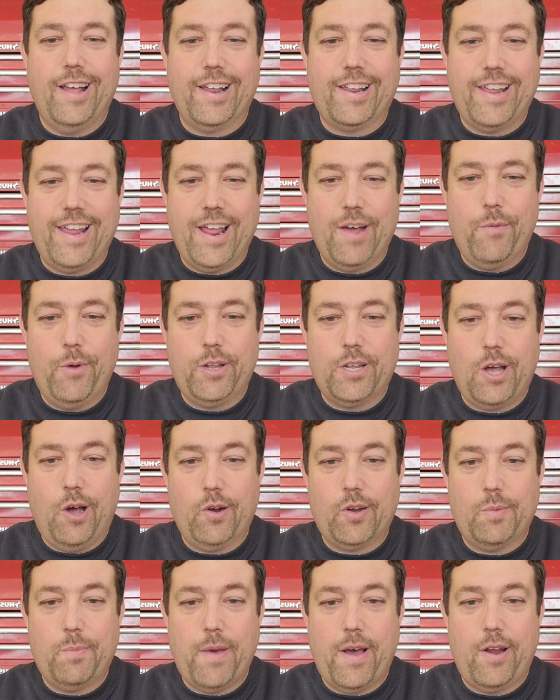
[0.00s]
Again, we
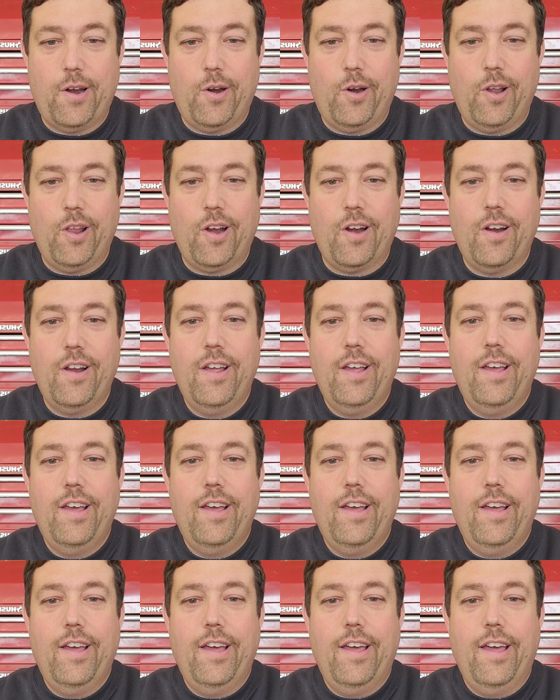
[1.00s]
talked about earlier,
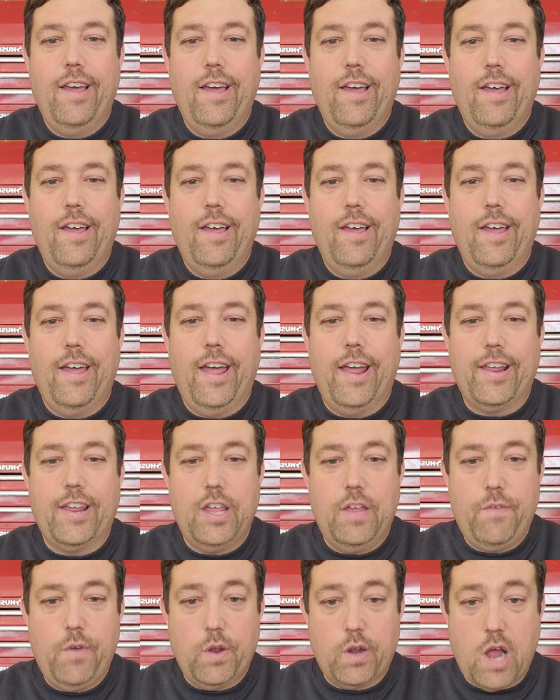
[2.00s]
and
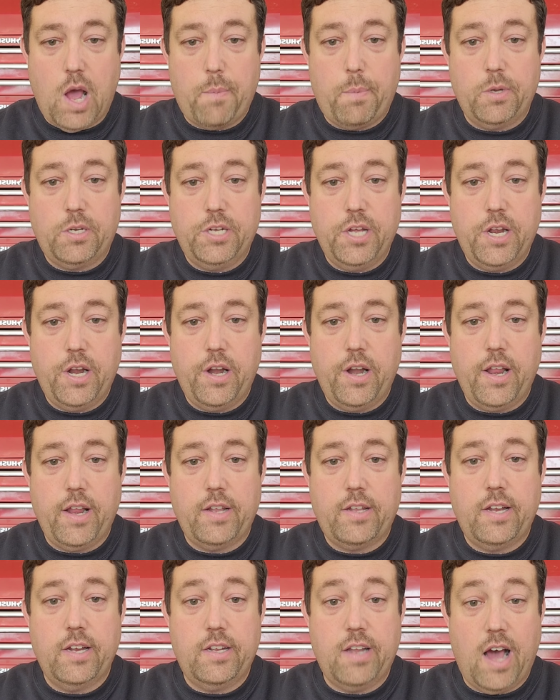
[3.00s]
give you an
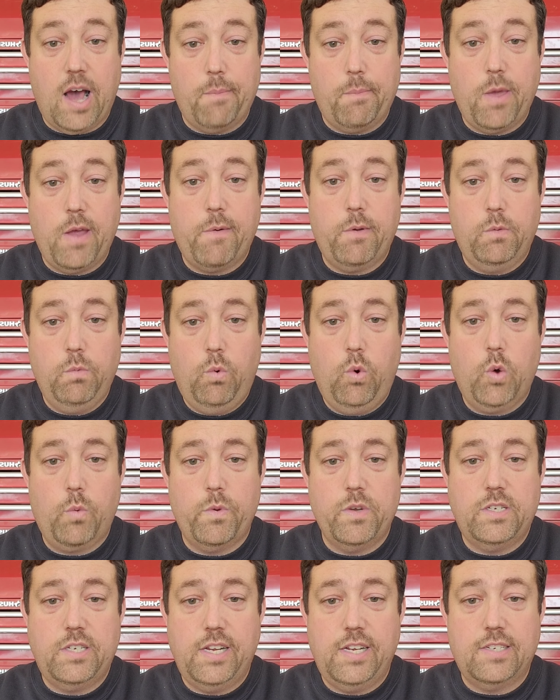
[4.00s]
opportunity to not be with war
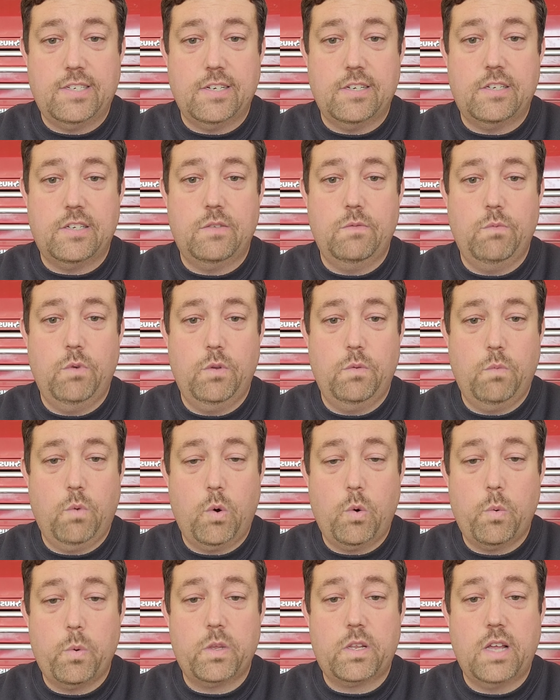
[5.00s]
with Jesus, with
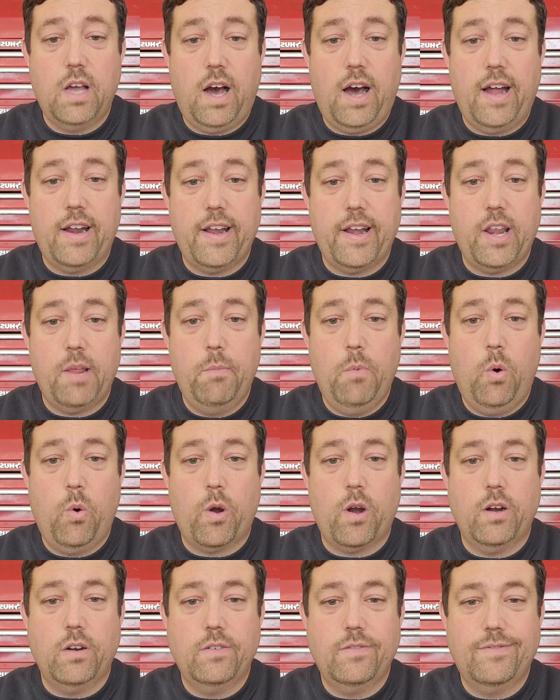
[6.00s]
war with God
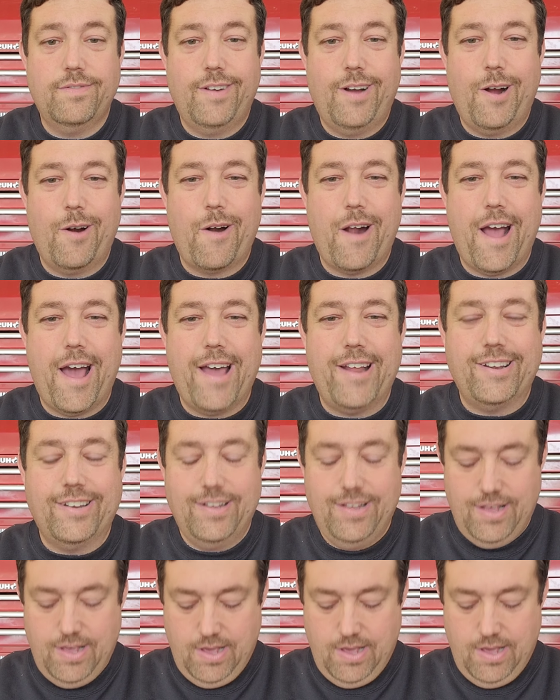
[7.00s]
anymore. All right.